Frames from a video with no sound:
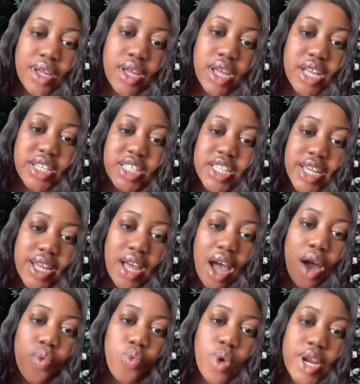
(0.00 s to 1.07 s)
And seek
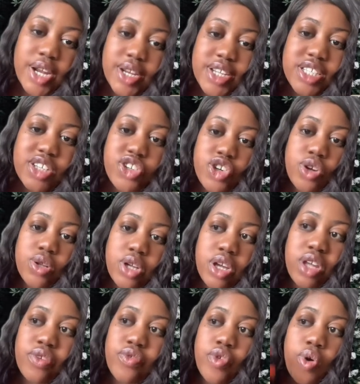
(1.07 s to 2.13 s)
out what it is that you're
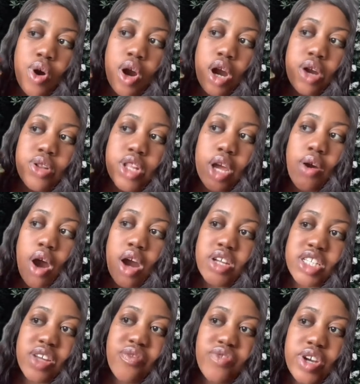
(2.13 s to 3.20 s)
looking for. There are
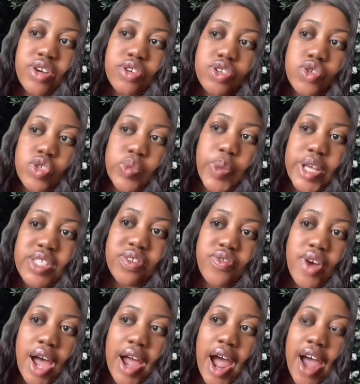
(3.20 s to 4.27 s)
some vendors who
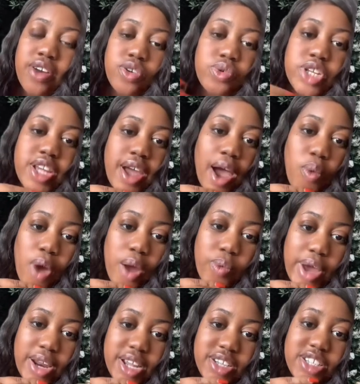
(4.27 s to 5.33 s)
specify, I do DIY
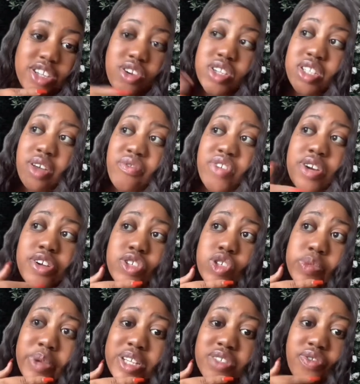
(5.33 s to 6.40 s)
weddings. There are some vendors who
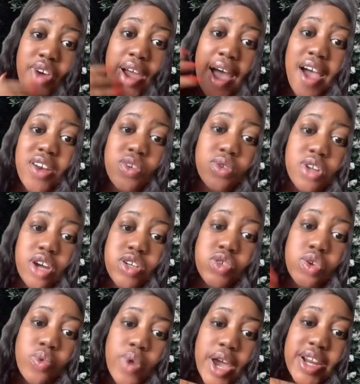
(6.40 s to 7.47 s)
specify, I do luxury
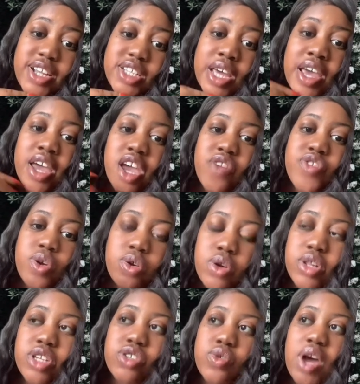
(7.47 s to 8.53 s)
weddings. If you know
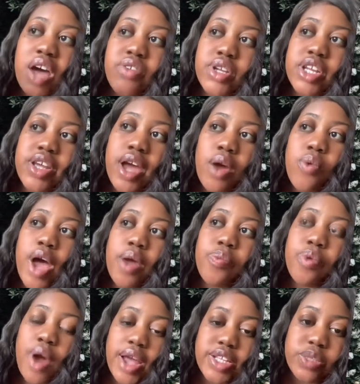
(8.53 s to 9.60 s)
that you have a DIY
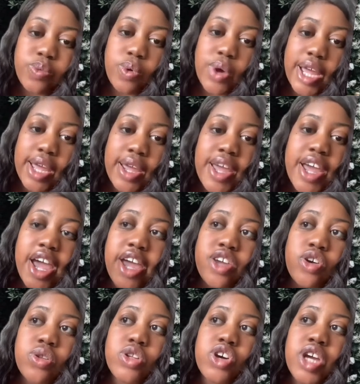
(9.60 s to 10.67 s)
price point and
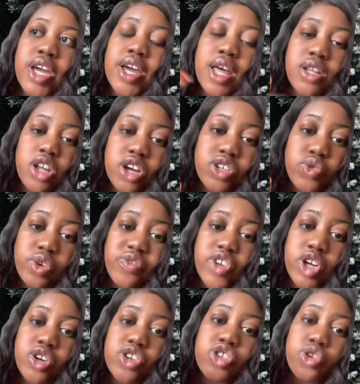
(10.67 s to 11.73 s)
you're looking at luxury
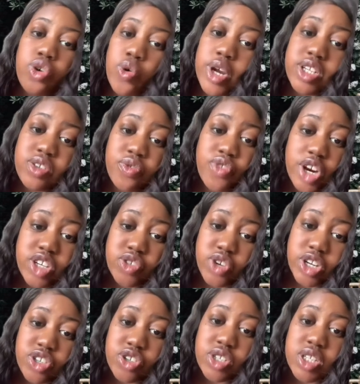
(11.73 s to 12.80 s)
vendors, you're going to
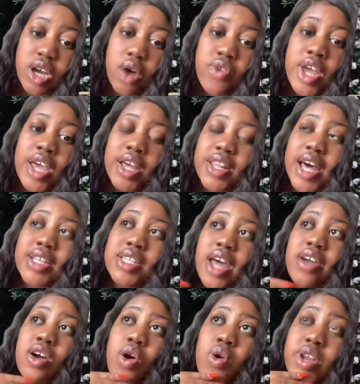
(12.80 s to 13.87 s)
frustrate yourself. That's
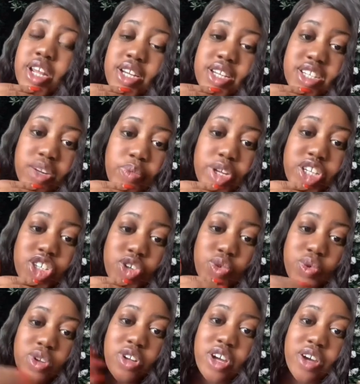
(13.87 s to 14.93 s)
like going into Jimmy Choo
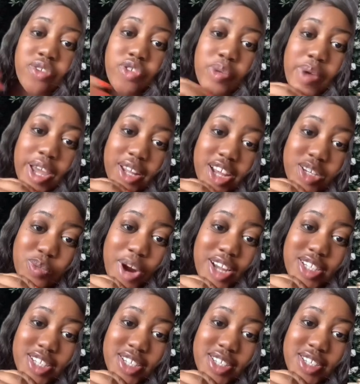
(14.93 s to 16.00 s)
looking for Payless
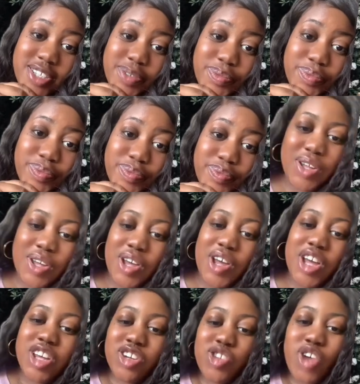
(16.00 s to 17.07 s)
prices.
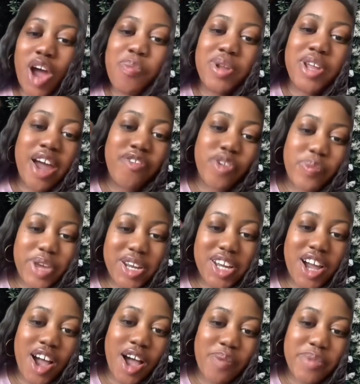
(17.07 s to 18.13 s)
Drop a line for me in the
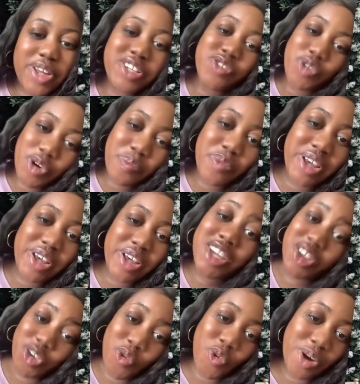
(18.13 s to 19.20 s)
comments for a myth that
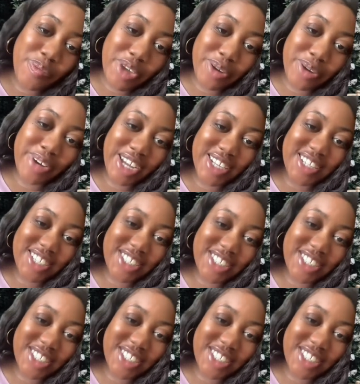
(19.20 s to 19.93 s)
you want me to bust.